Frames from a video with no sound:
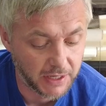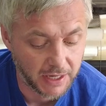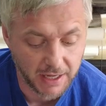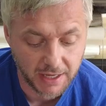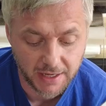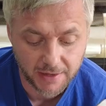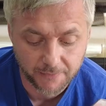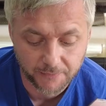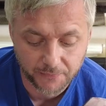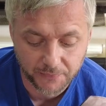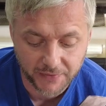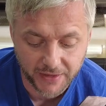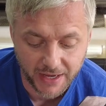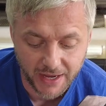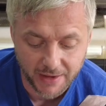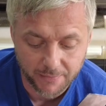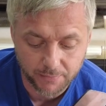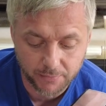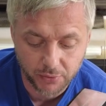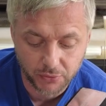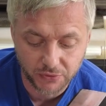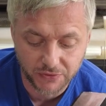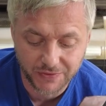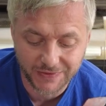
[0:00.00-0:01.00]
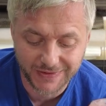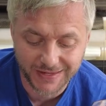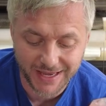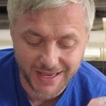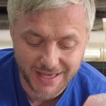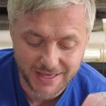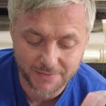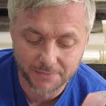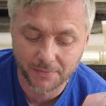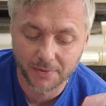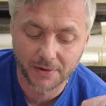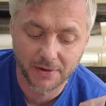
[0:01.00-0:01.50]
I put
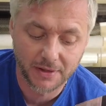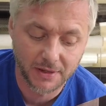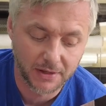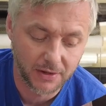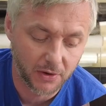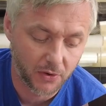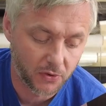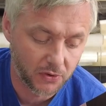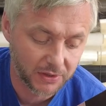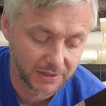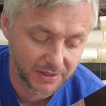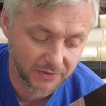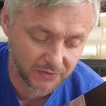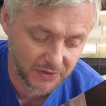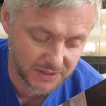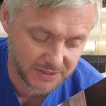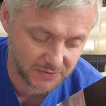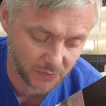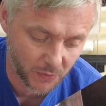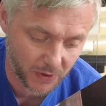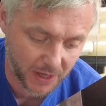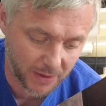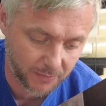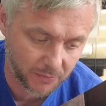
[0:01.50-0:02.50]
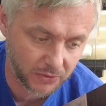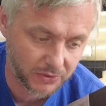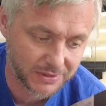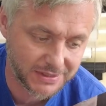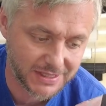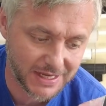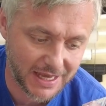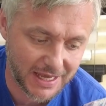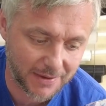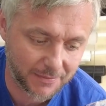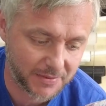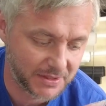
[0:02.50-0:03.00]
tape. Only reason why I put
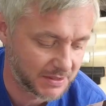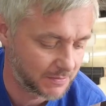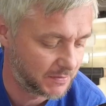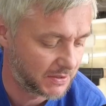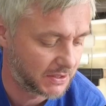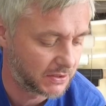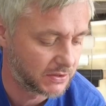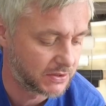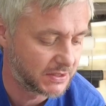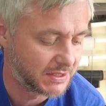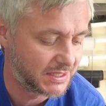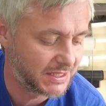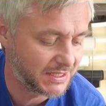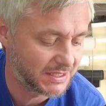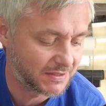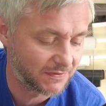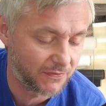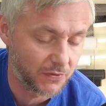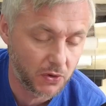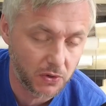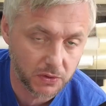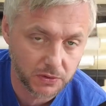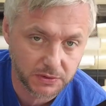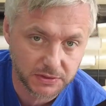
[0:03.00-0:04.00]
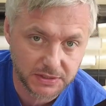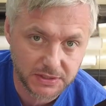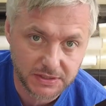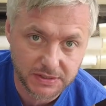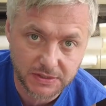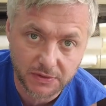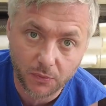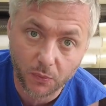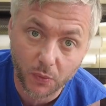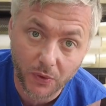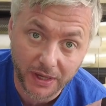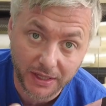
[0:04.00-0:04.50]
tape is because this
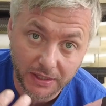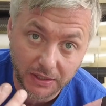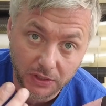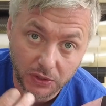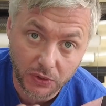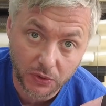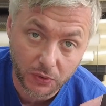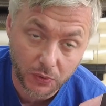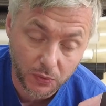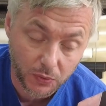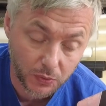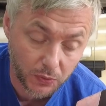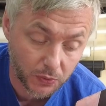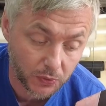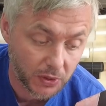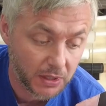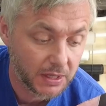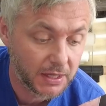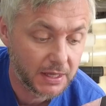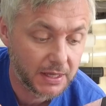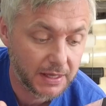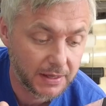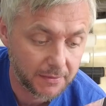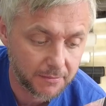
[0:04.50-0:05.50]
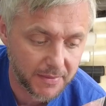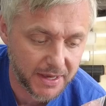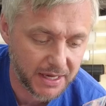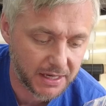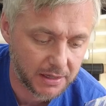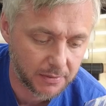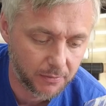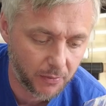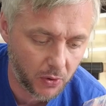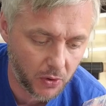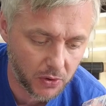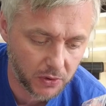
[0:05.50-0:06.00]
folds when you
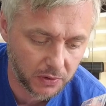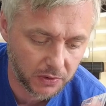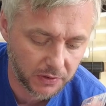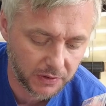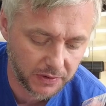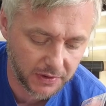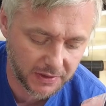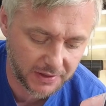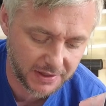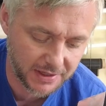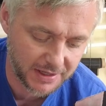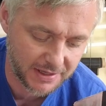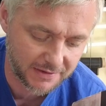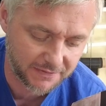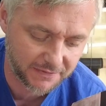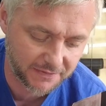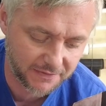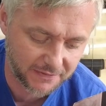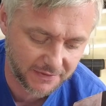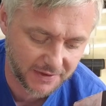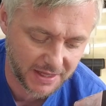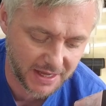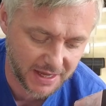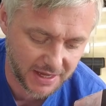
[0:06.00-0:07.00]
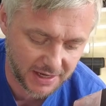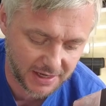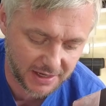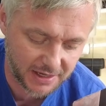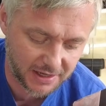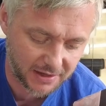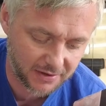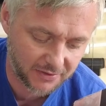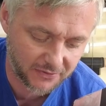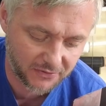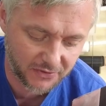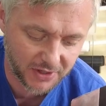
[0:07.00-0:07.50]
make a mold. If they
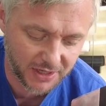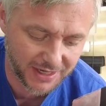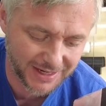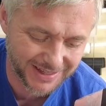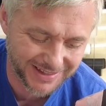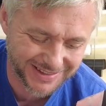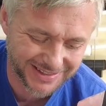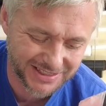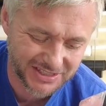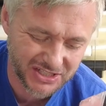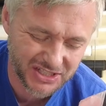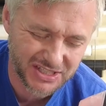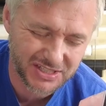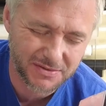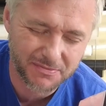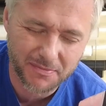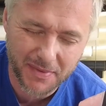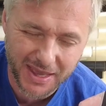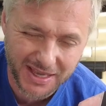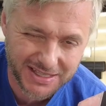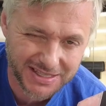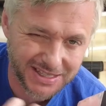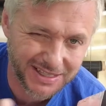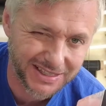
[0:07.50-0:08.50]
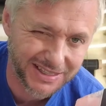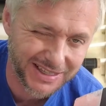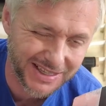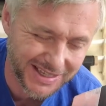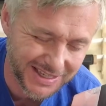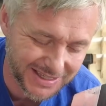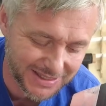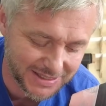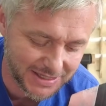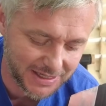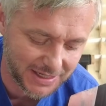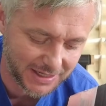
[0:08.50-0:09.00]
are really, it just makes it
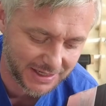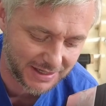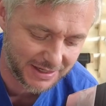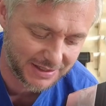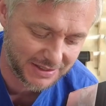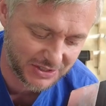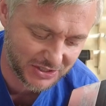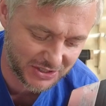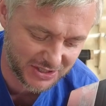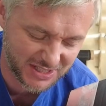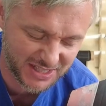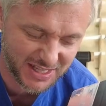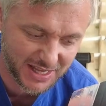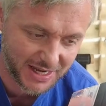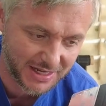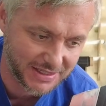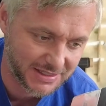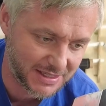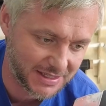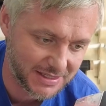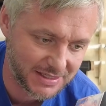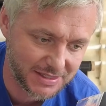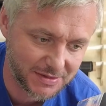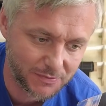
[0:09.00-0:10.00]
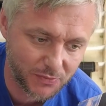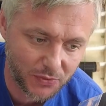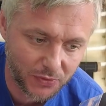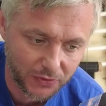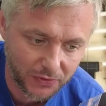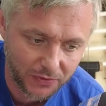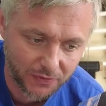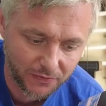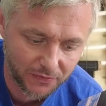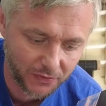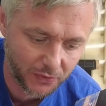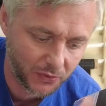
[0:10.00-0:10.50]
easier and just nice and
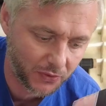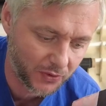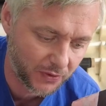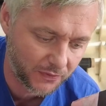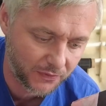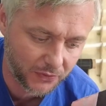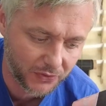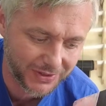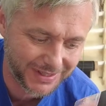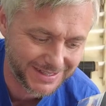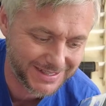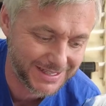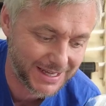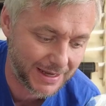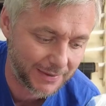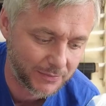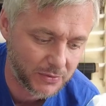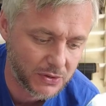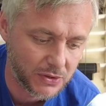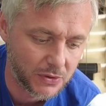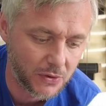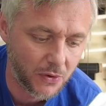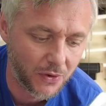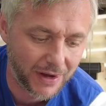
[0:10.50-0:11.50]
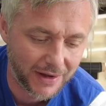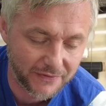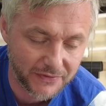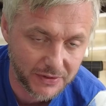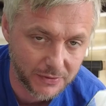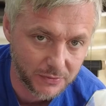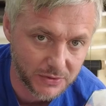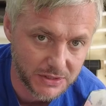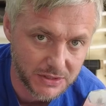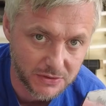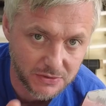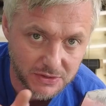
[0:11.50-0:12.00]
smooth for the tape to go
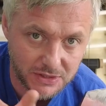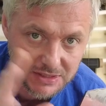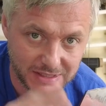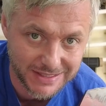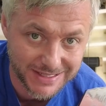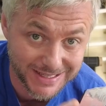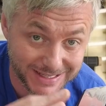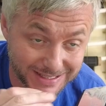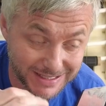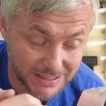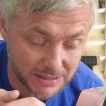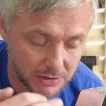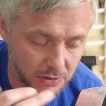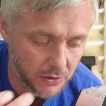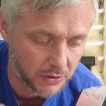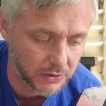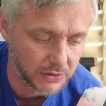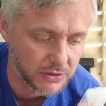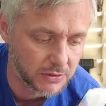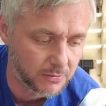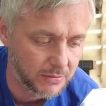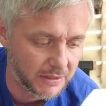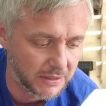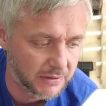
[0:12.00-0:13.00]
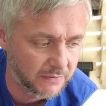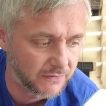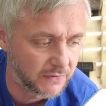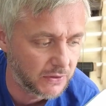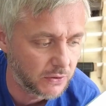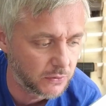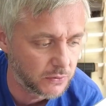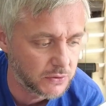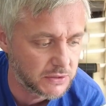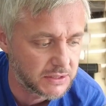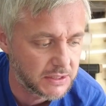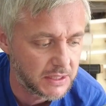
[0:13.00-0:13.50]
afterwards, because this is going to be
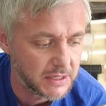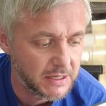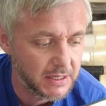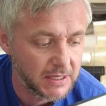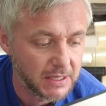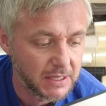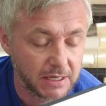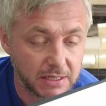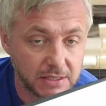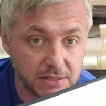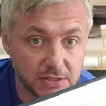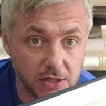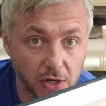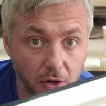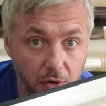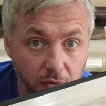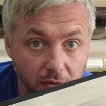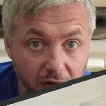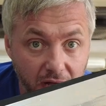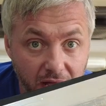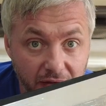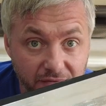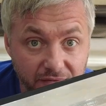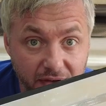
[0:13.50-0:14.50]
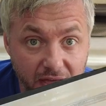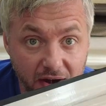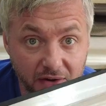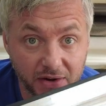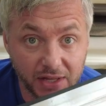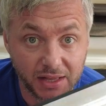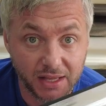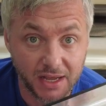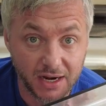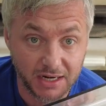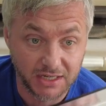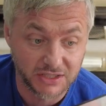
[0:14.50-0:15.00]
infused. So a
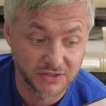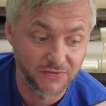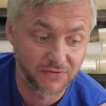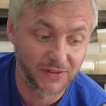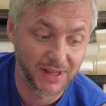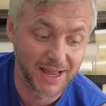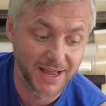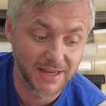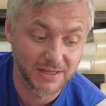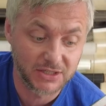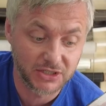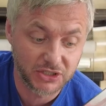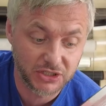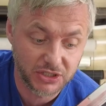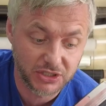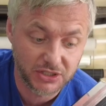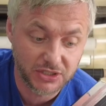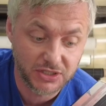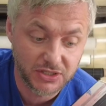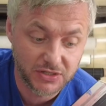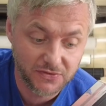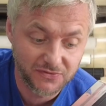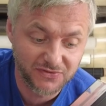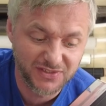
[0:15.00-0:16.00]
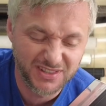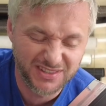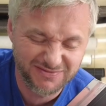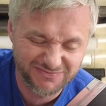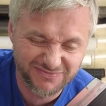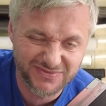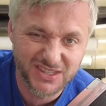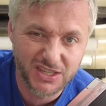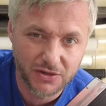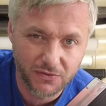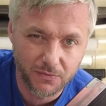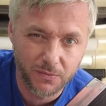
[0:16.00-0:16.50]
very large flange, you
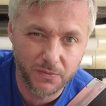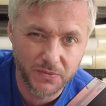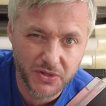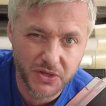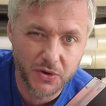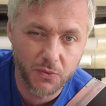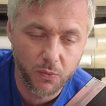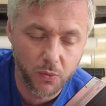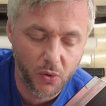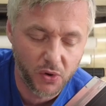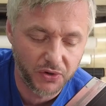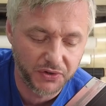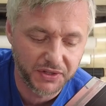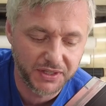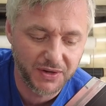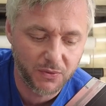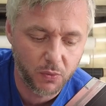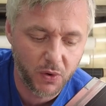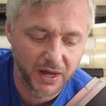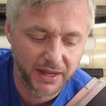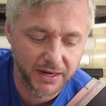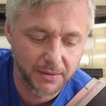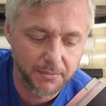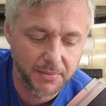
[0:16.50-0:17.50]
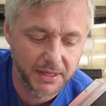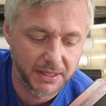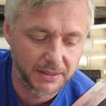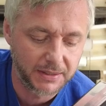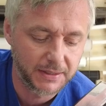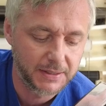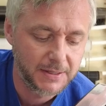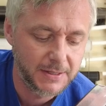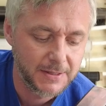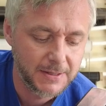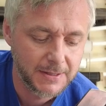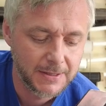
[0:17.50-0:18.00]
want quite a
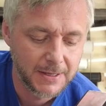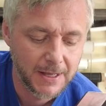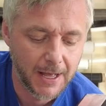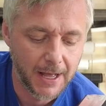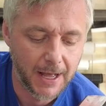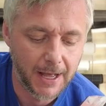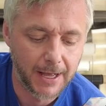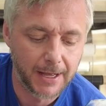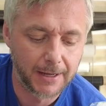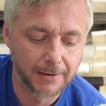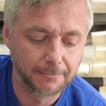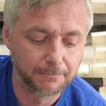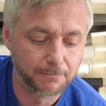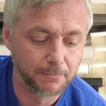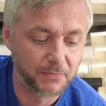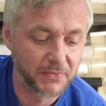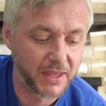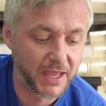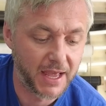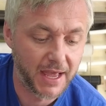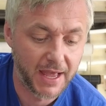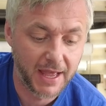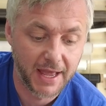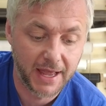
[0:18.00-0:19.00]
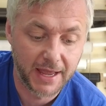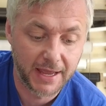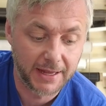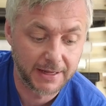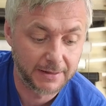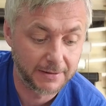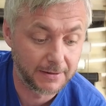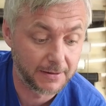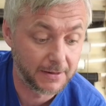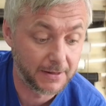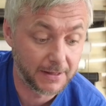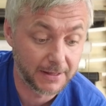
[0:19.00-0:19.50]
bit,
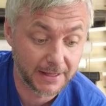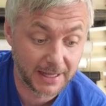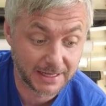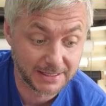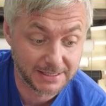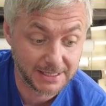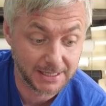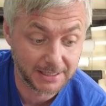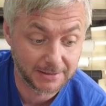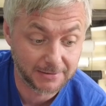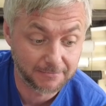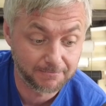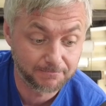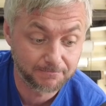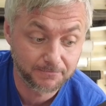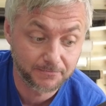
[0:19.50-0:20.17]
and that's it.